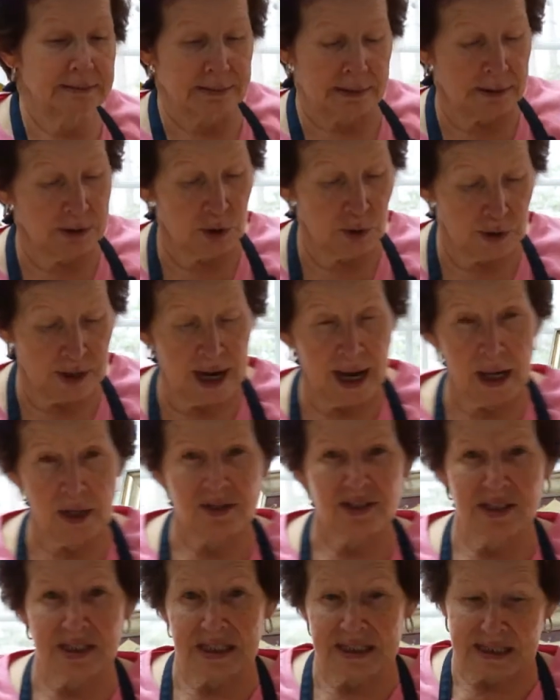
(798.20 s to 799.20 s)
your
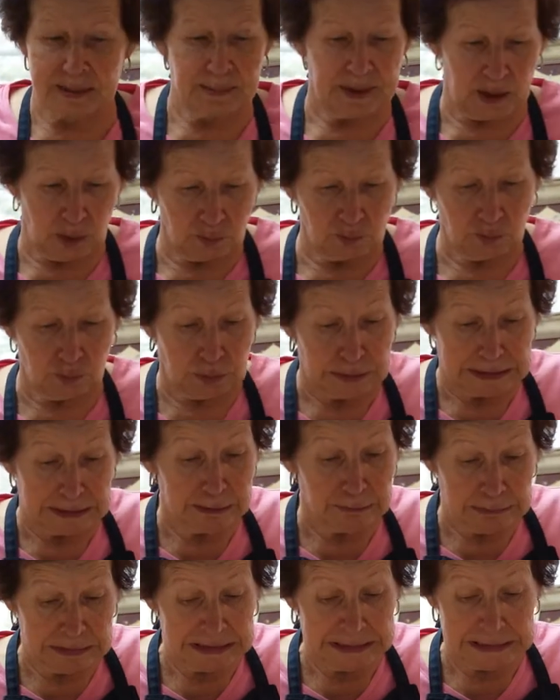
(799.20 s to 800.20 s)
house to smell really,
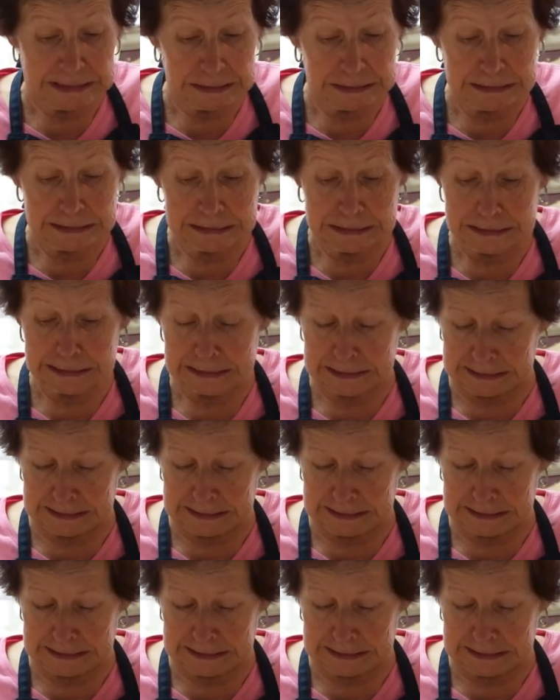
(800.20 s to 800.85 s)
really good.